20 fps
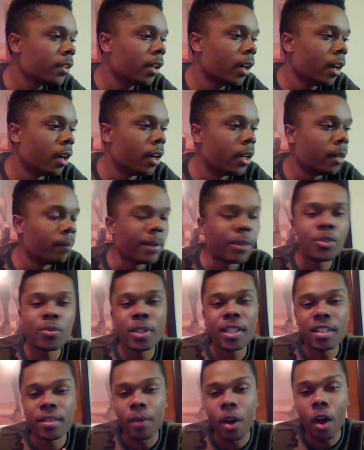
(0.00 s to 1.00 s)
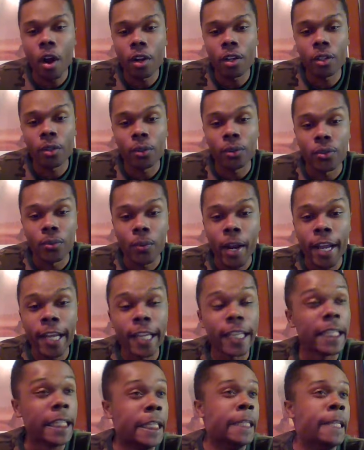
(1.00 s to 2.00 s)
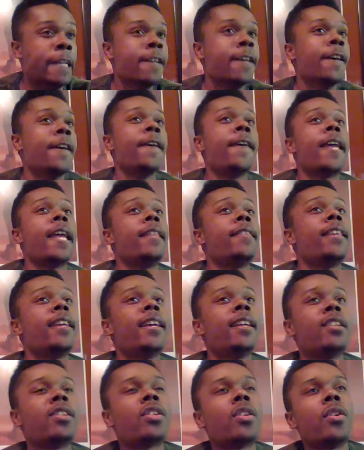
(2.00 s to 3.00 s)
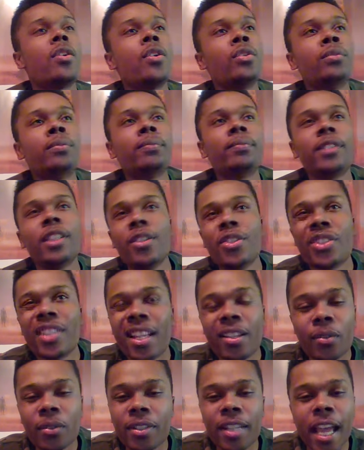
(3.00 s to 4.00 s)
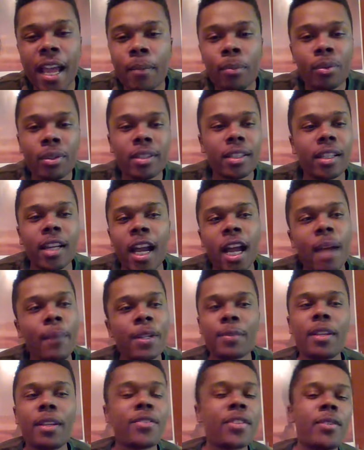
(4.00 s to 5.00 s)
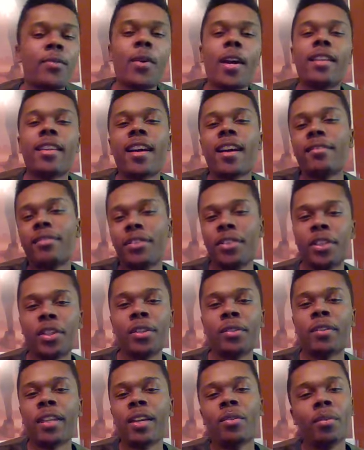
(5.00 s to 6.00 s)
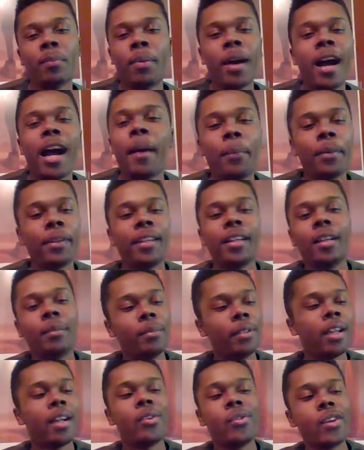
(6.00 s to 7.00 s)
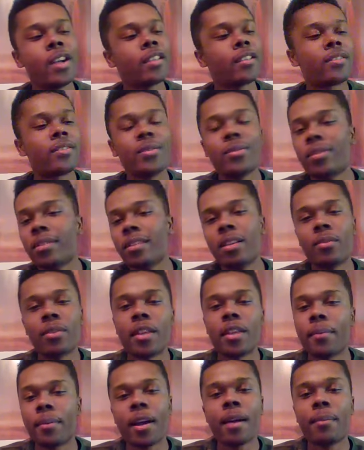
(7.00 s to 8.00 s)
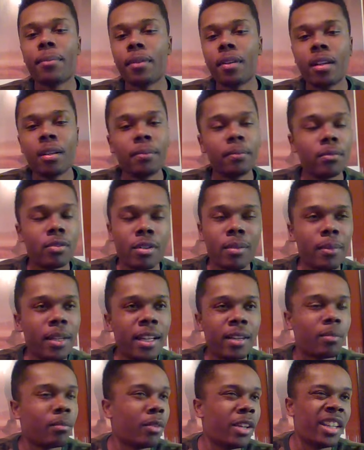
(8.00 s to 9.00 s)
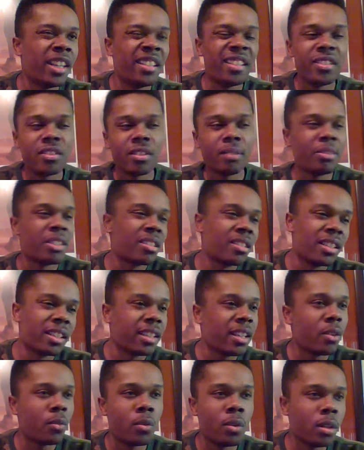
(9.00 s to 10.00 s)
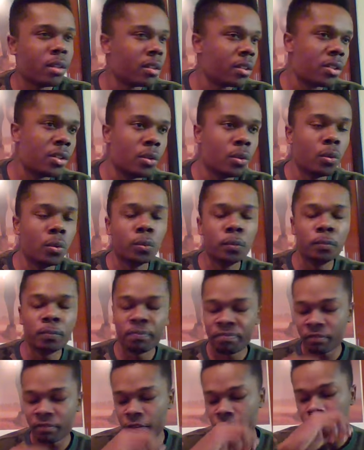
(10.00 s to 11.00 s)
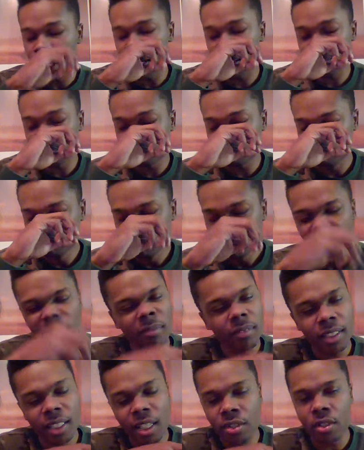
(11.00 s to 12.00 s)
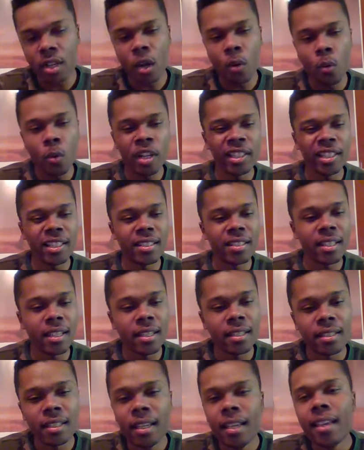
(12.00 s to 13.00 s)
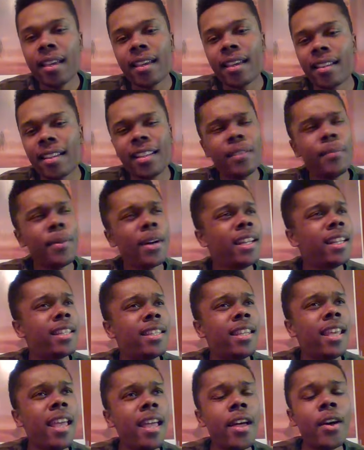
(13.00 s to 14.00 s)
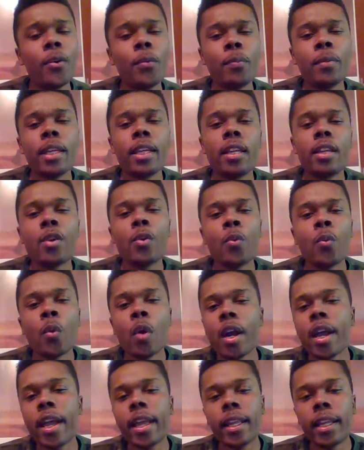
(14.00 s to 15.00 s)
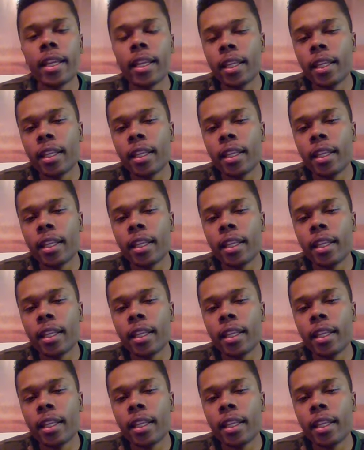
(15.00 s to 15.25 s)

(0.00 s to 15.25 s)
um, I was reading some articles, right? And then so usually I don't dabble in the comments, but I was like, why not? You know, they were popping up. Yahoo got this new thing where they pop up, so I'm like, I'm reading it. So I'm just looking at one or two, right? Then I saw one that says, "Can anybody tell me what